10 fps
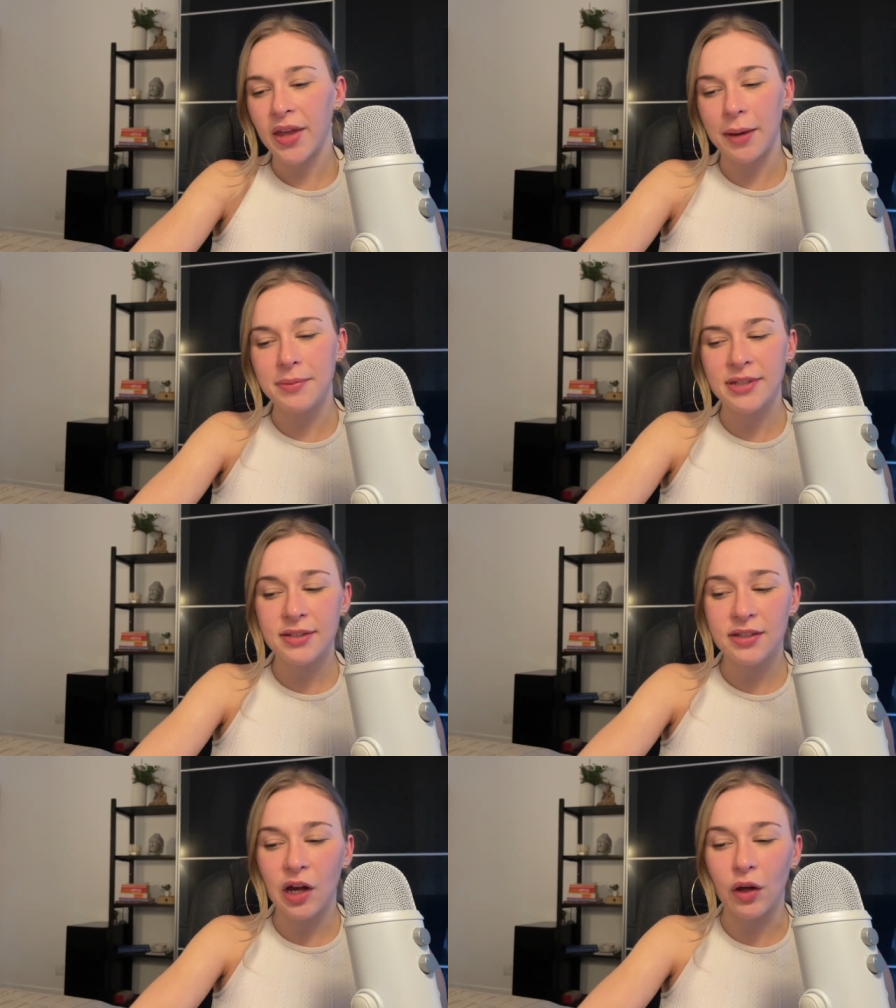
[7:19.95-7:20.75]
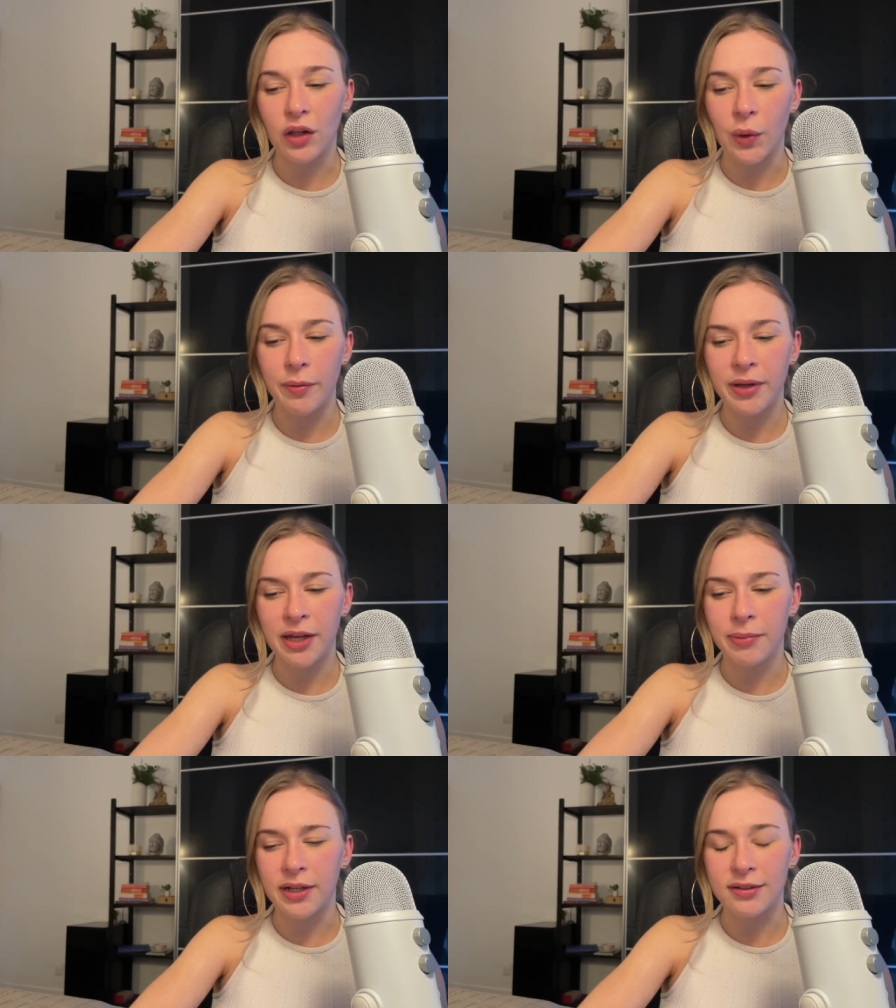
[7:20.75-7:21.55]
I'm sensing a glow up here,
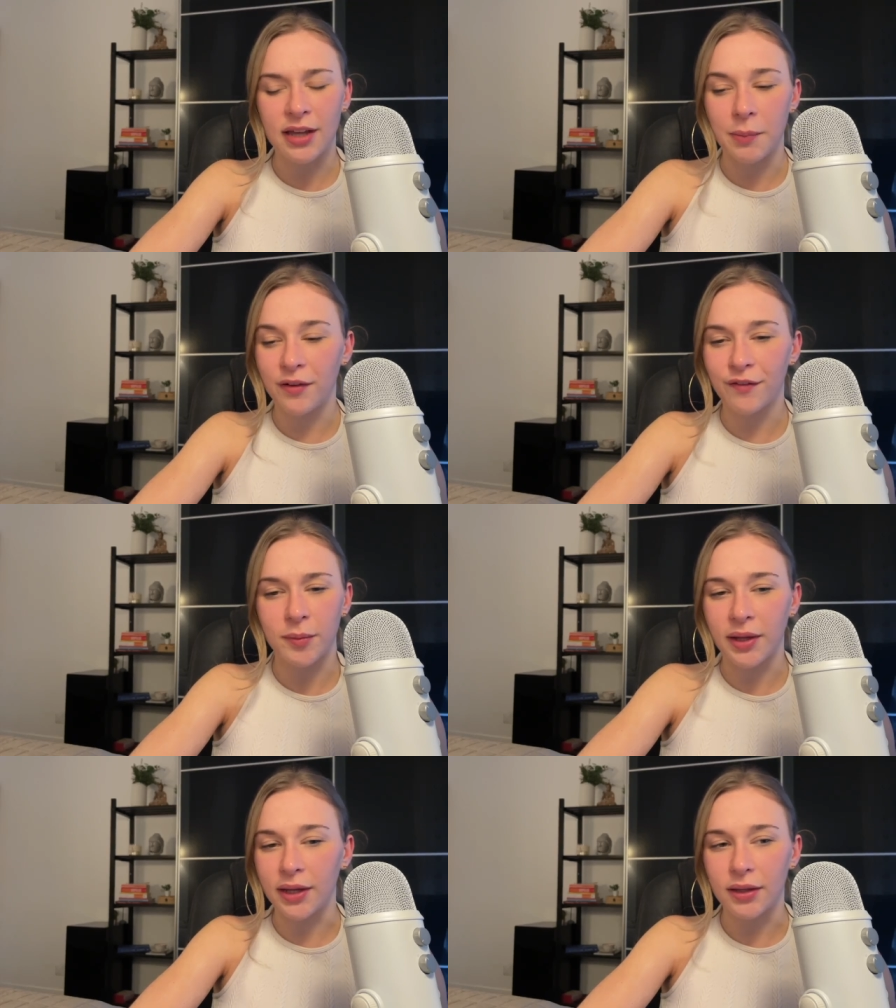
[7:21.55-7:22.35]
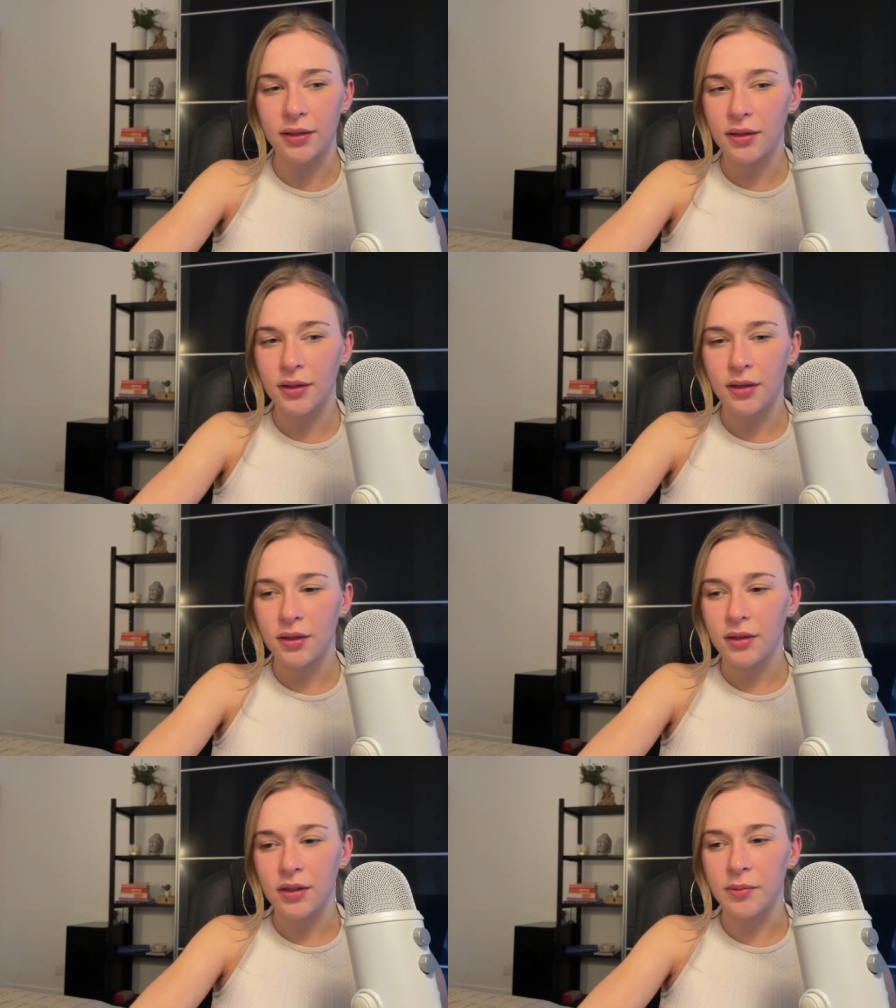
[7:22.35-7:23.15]
but it's coming from like
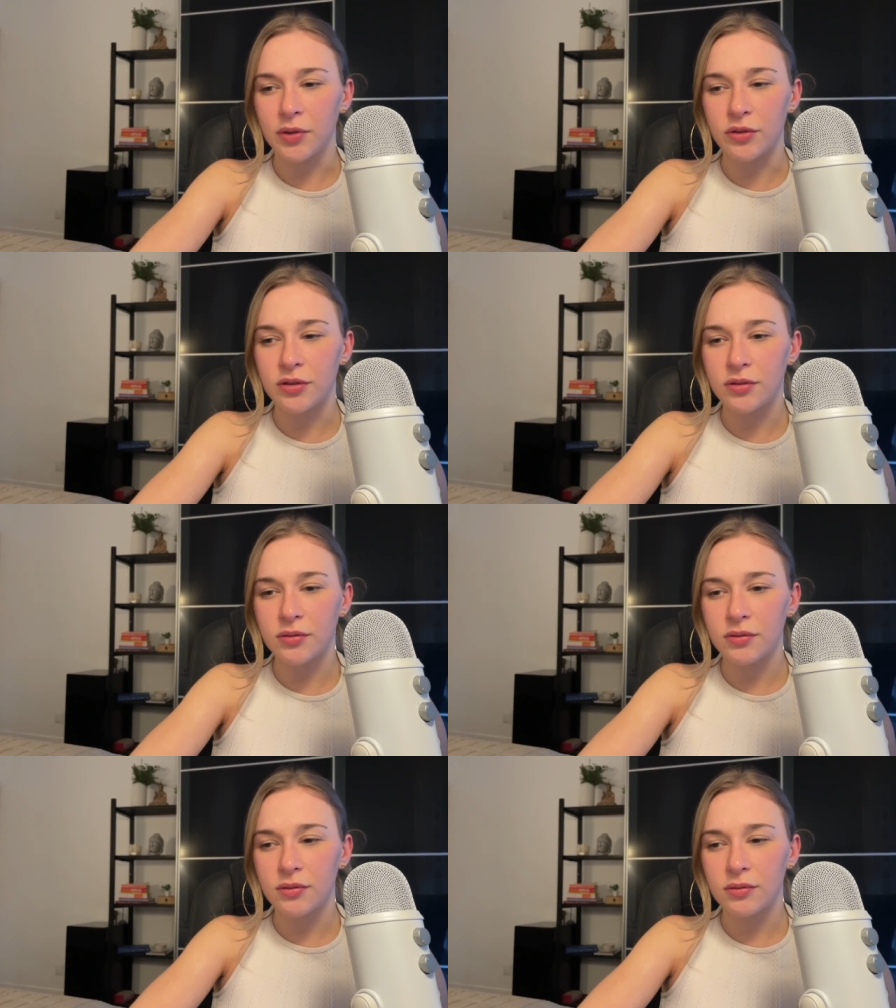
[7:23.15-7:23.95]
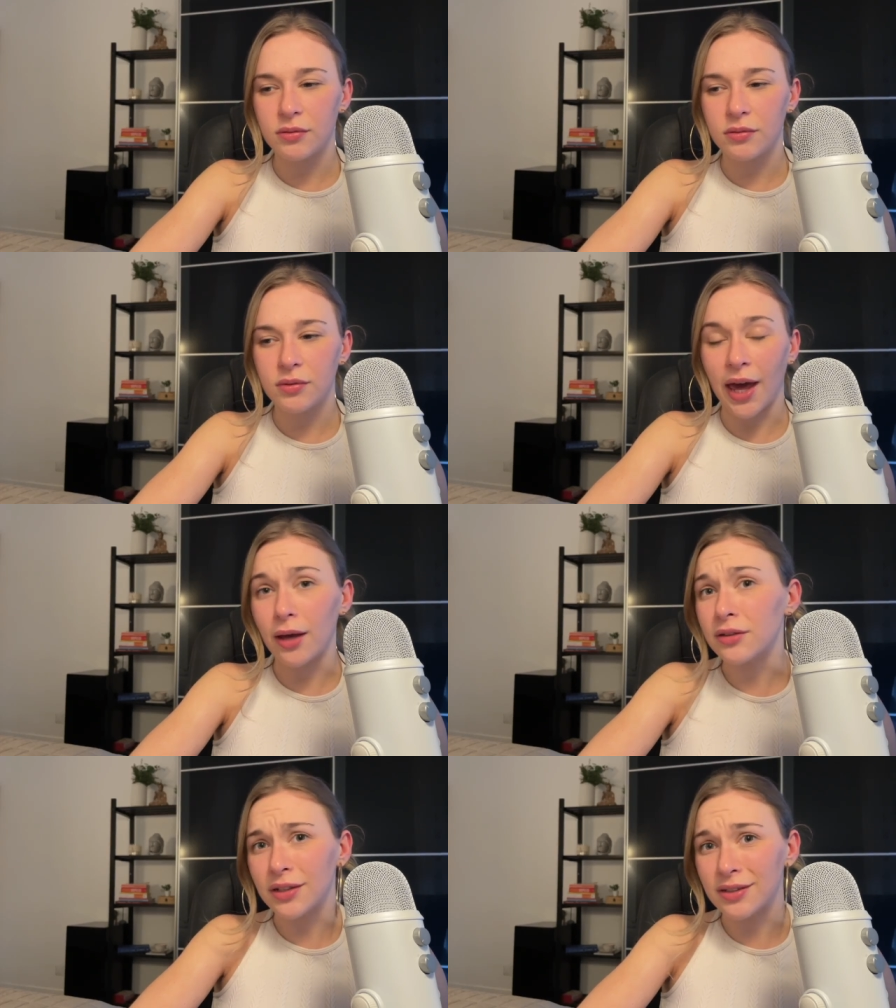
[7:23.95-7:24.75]
the most
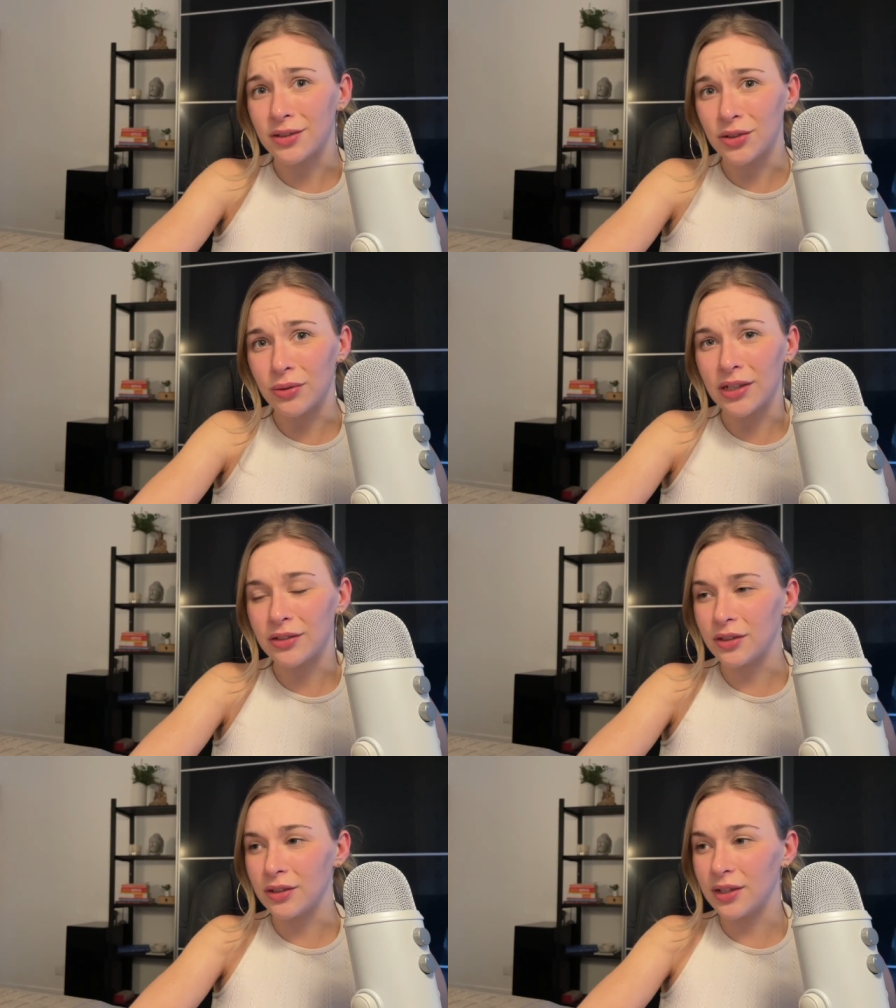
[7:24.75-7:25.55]
chaotic situation.